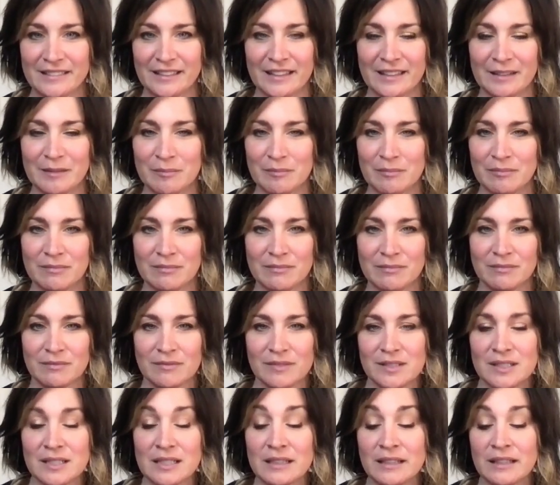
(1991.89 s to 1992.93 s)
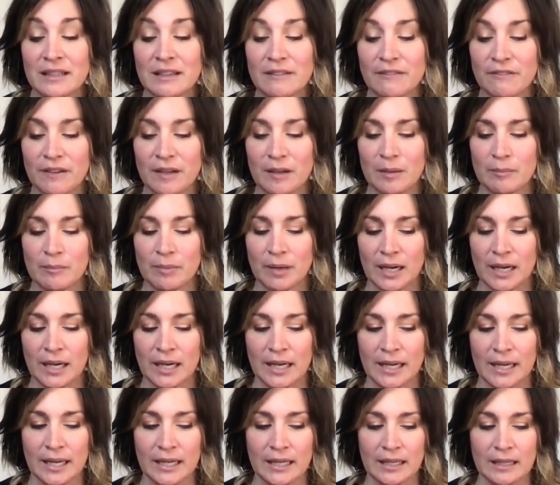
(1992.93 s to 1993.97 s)
and living
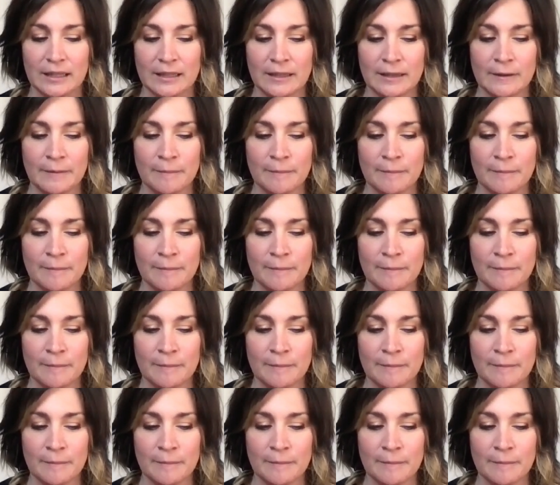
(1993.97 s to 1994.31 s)
by